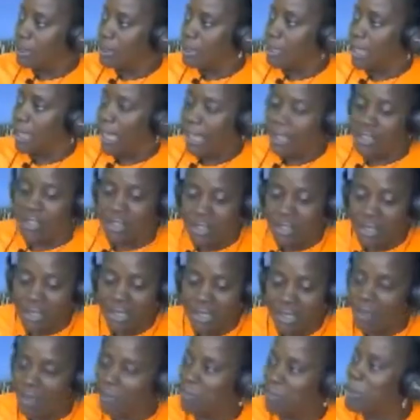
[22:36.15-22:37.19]
I just
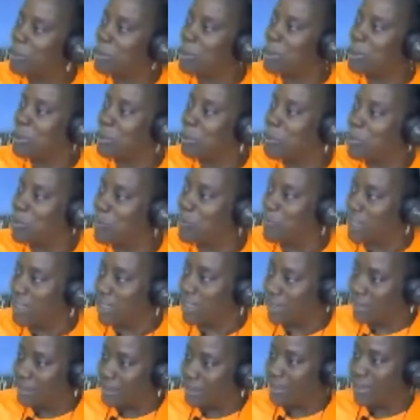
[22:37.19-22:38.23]
get people to move
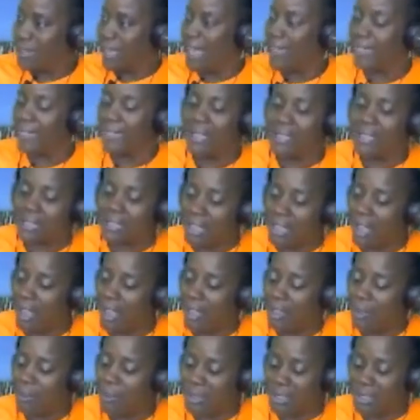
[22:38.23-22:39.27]
in, and that's
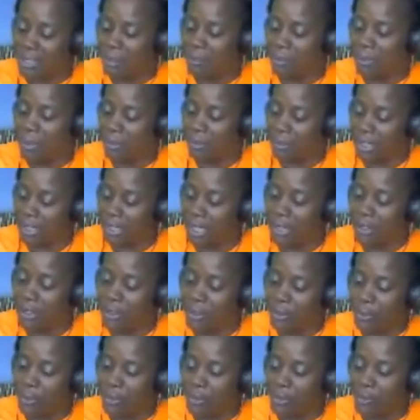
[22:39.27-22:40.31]
all there is about it. And you
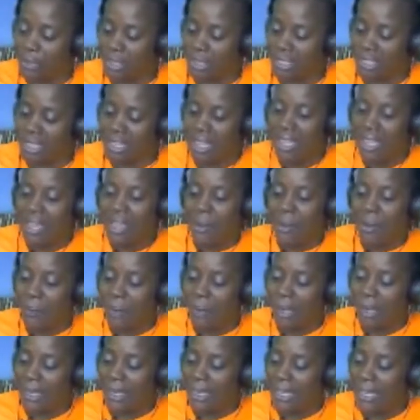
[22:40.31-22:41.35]
know, there was
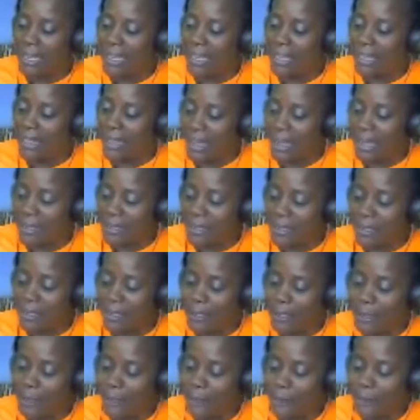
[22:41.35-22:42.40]
one lady that
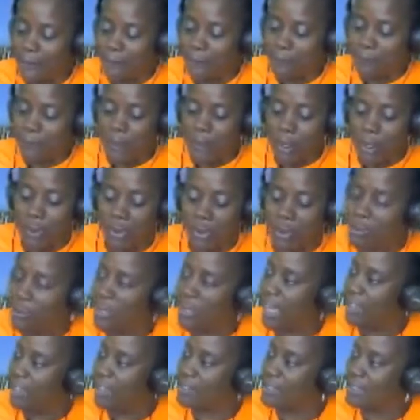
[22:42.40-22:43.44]
we were
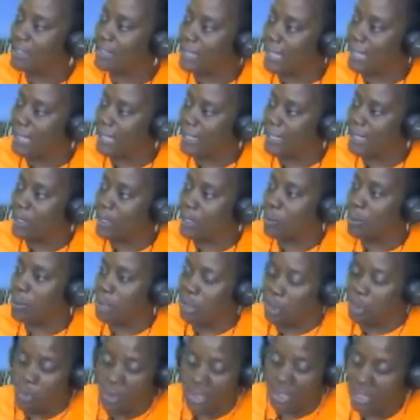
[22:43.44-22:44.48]
doing exercises
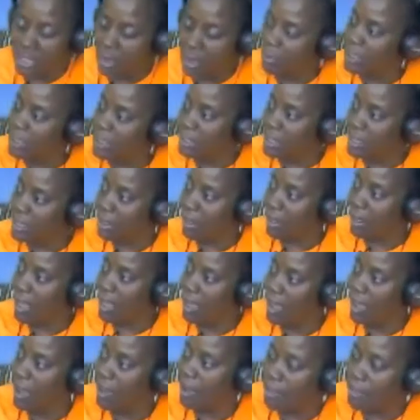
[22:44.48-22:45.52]
using a piece of
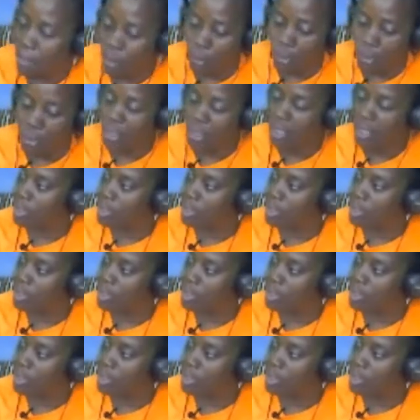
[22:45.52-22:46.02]
cloth where you can